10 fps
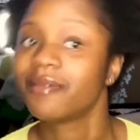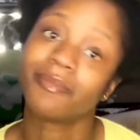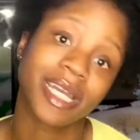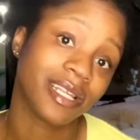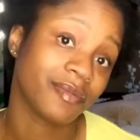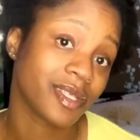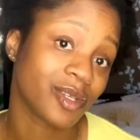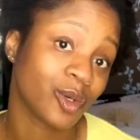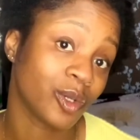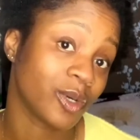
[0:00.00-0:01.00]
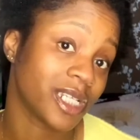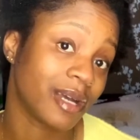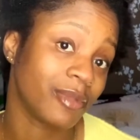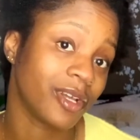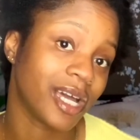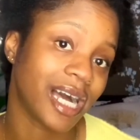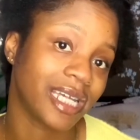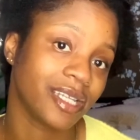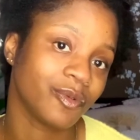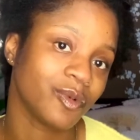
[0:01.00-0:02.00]
my name is Oluwadamilola
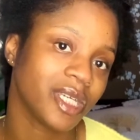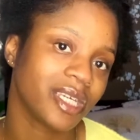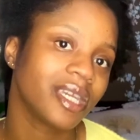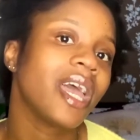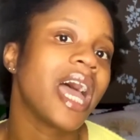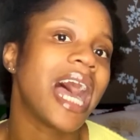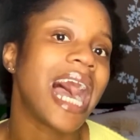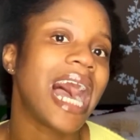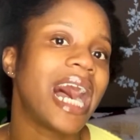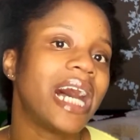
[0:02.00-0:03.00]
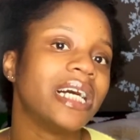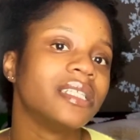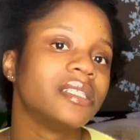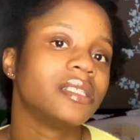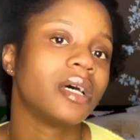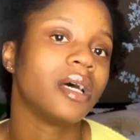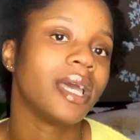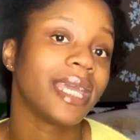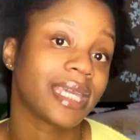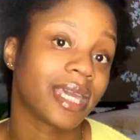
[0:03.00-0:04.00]
Adewi, and
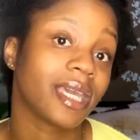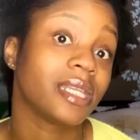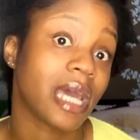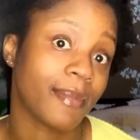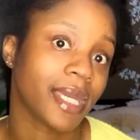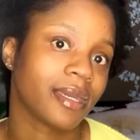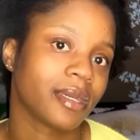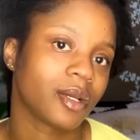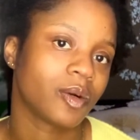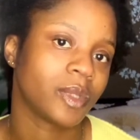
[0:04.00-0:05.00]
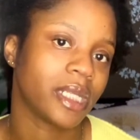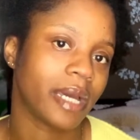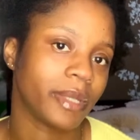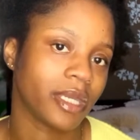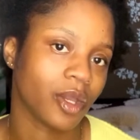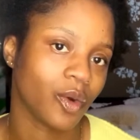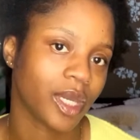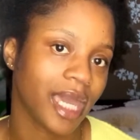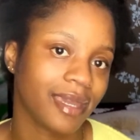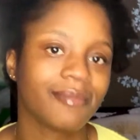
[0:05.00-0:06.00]
aka Dami. Call me Dami,
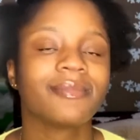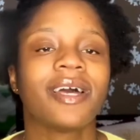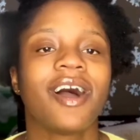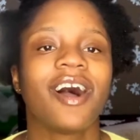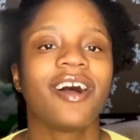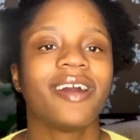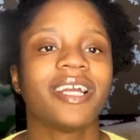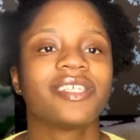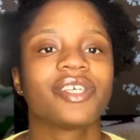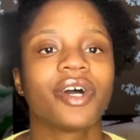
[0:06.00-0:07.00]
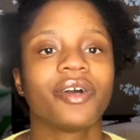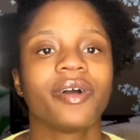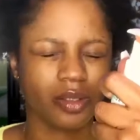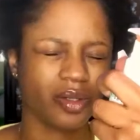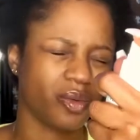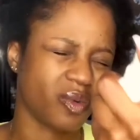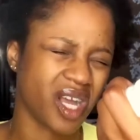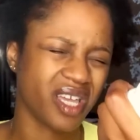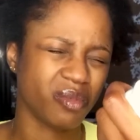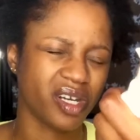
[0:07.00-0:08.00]
okay? All right, so
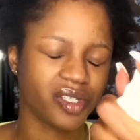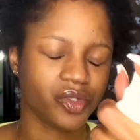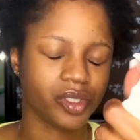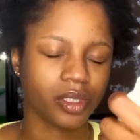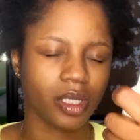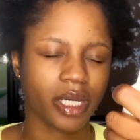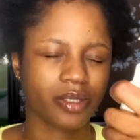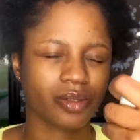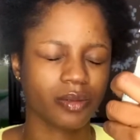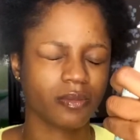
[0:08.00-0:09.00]
why I usually like to